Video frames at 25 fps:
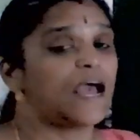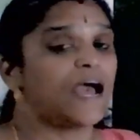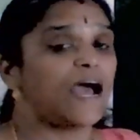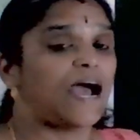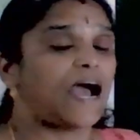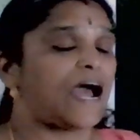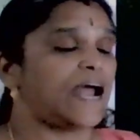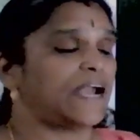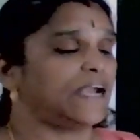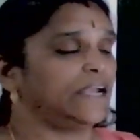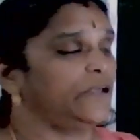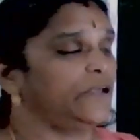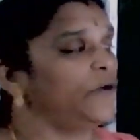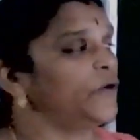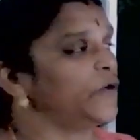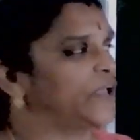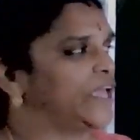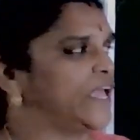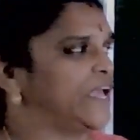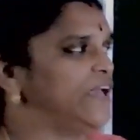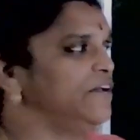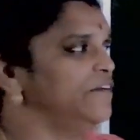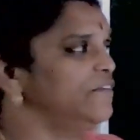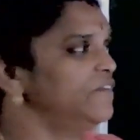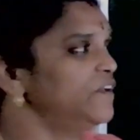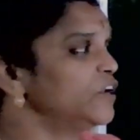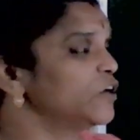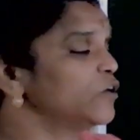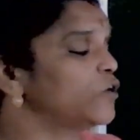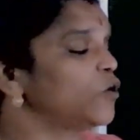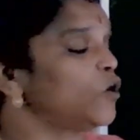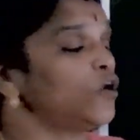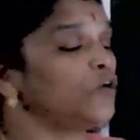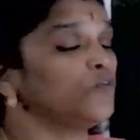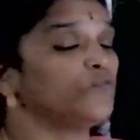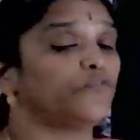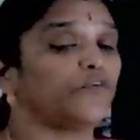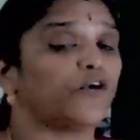And okay, we'll
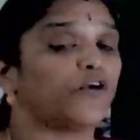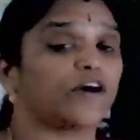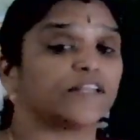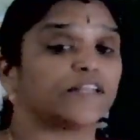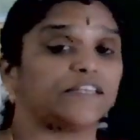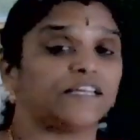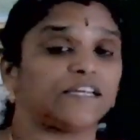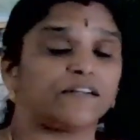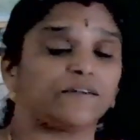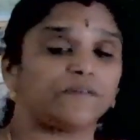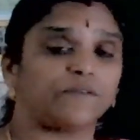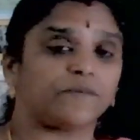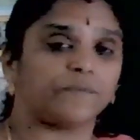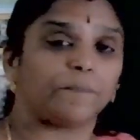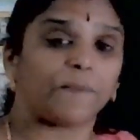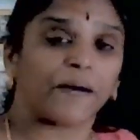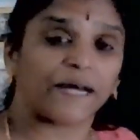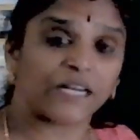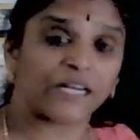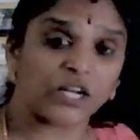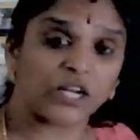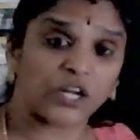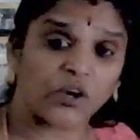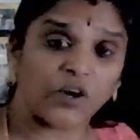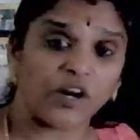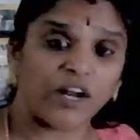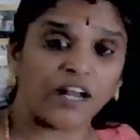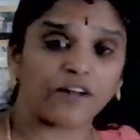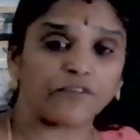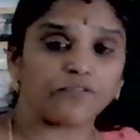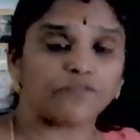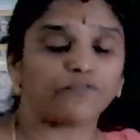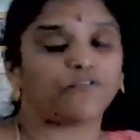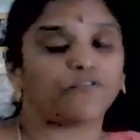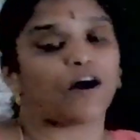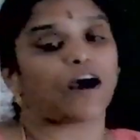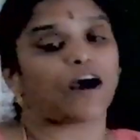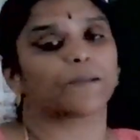go for that particular
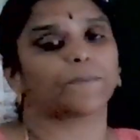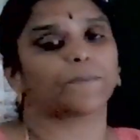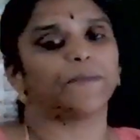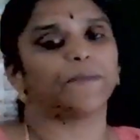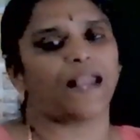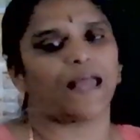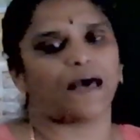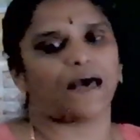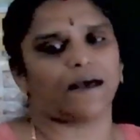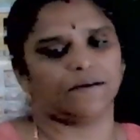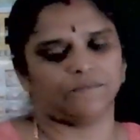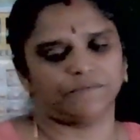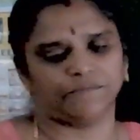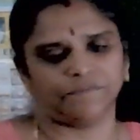formula.